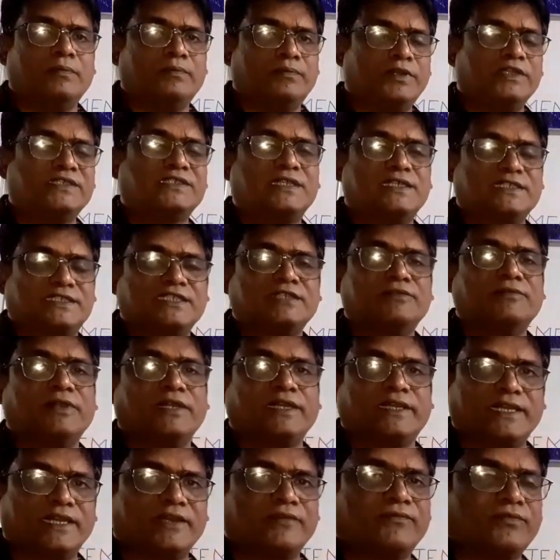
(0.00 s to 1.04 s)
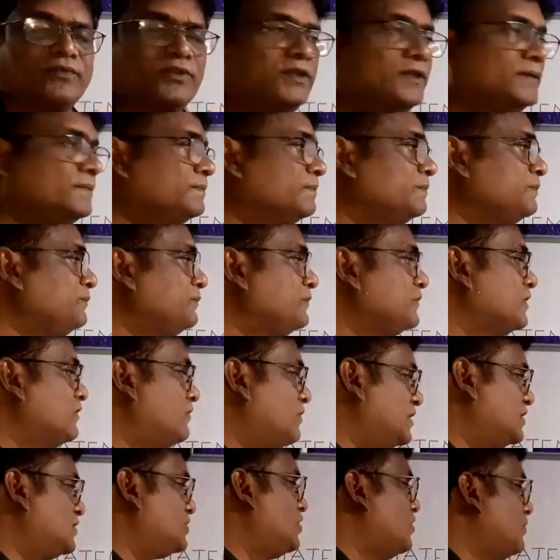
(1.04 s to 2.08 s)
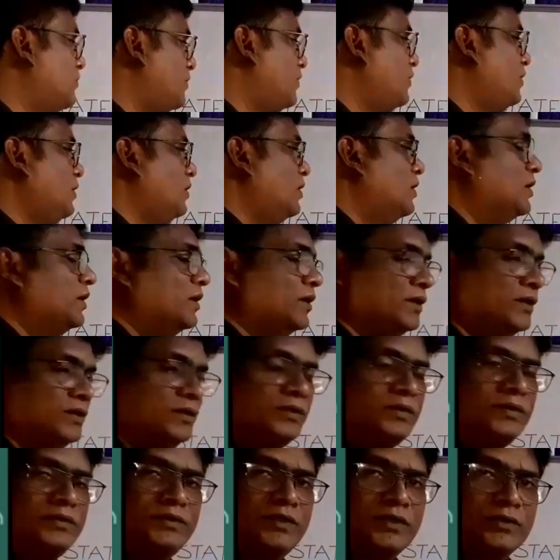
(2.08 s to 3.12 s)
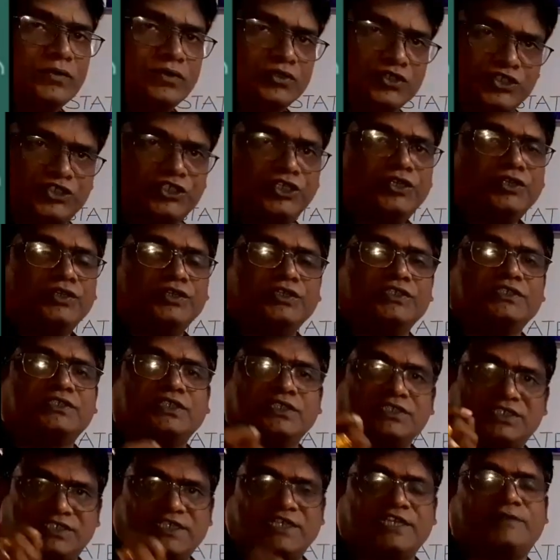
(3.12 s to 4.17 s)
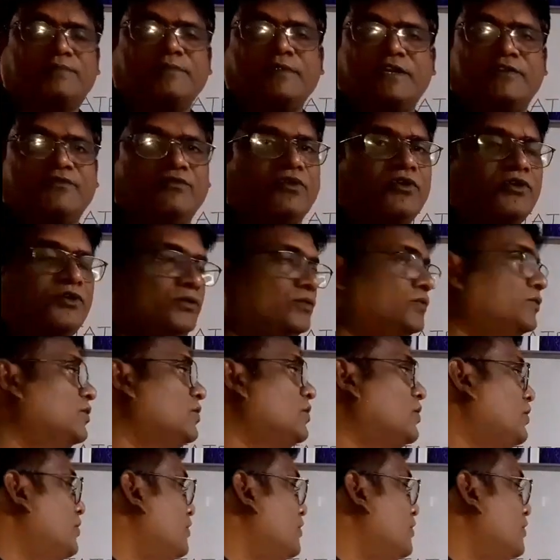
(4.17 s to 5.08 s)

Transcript: Please listen very carefully. First of all, the question is the statement for you.